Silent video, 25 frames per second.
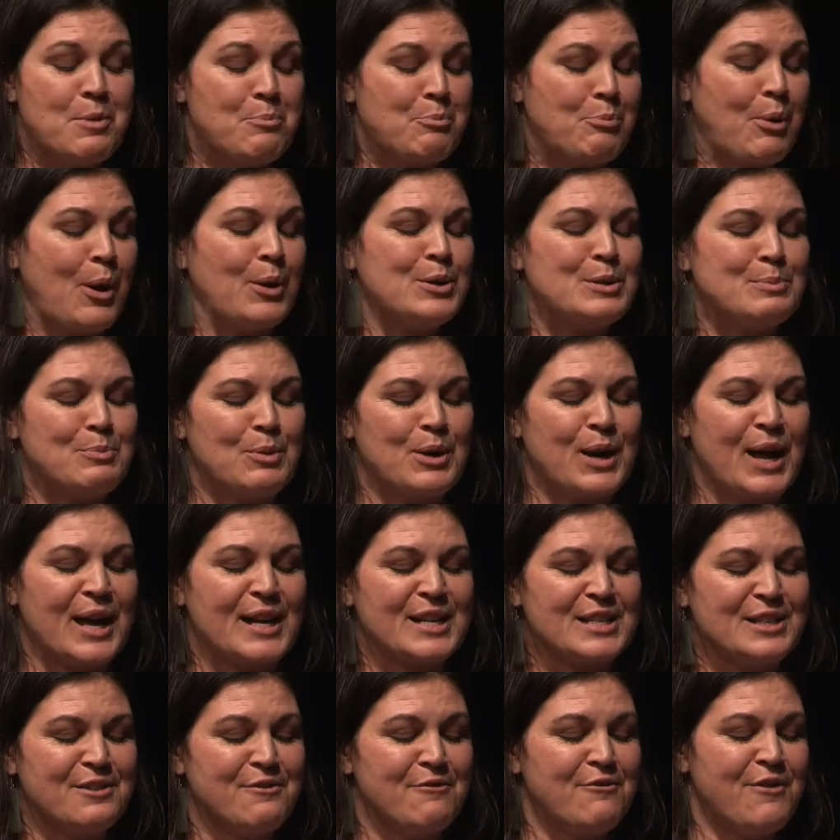
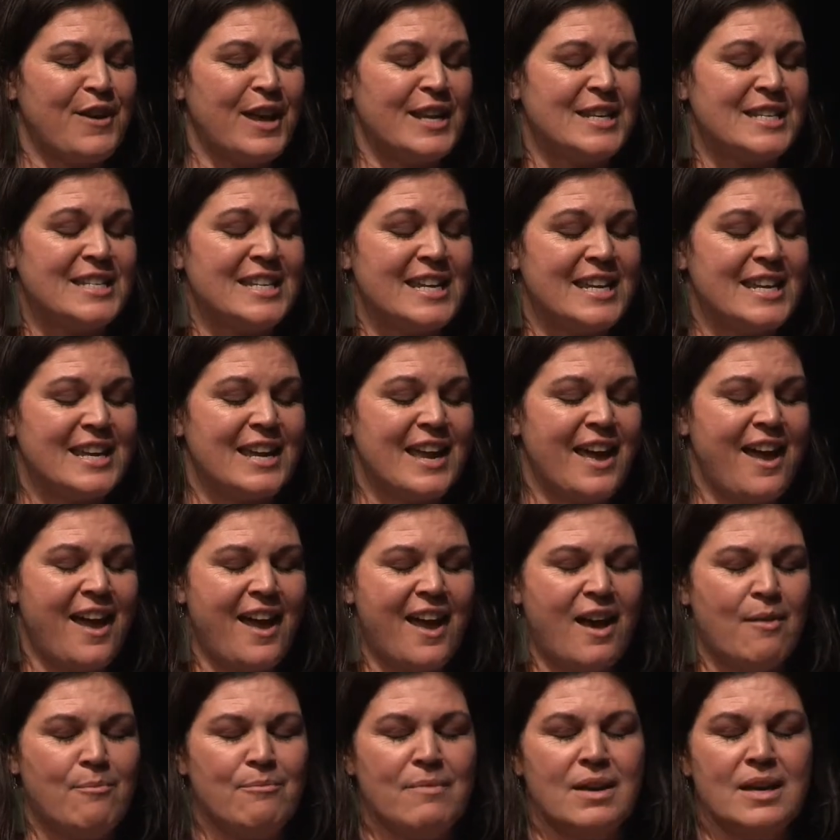post-production funding,
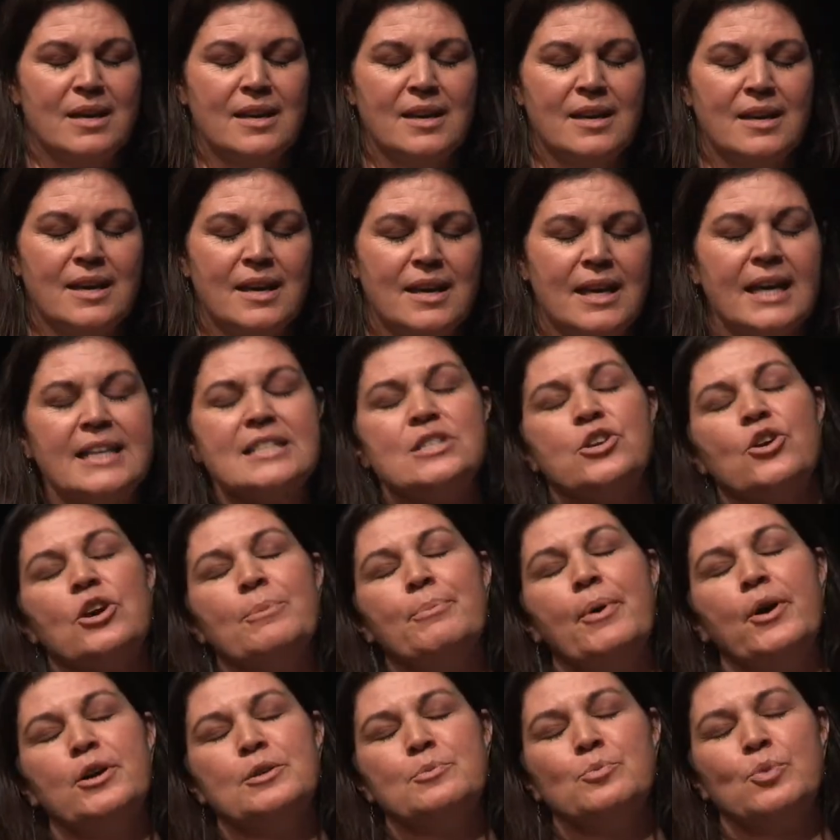
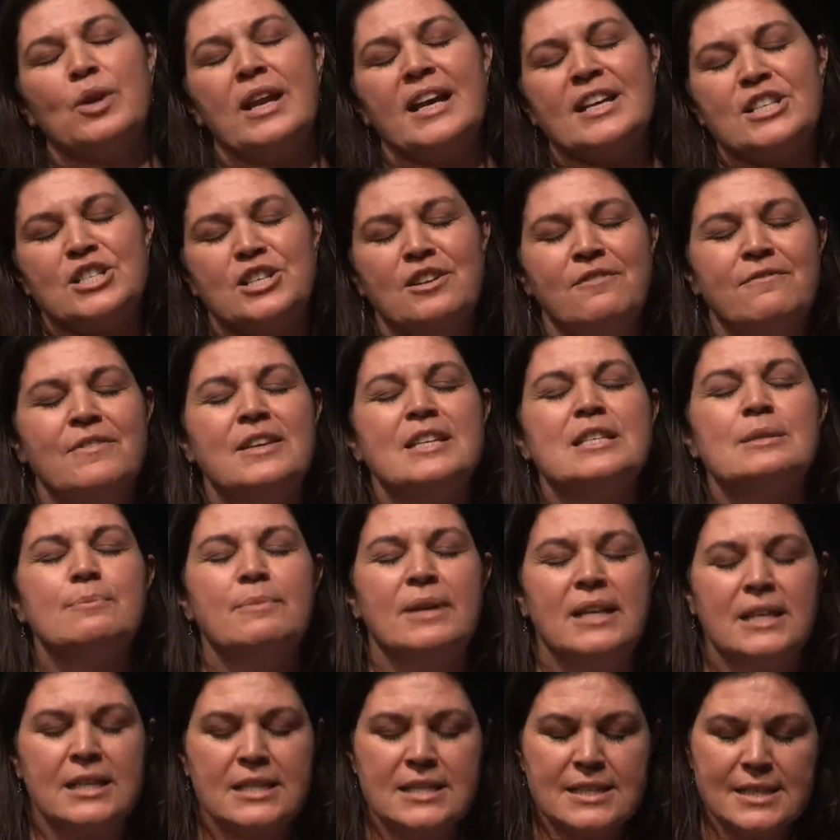post-production
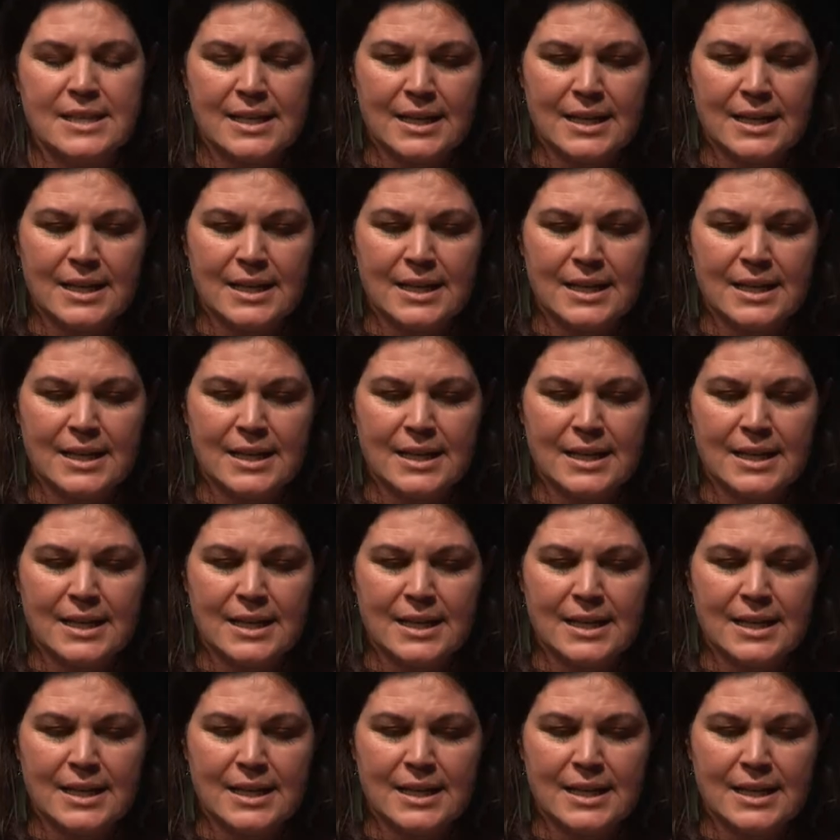investment,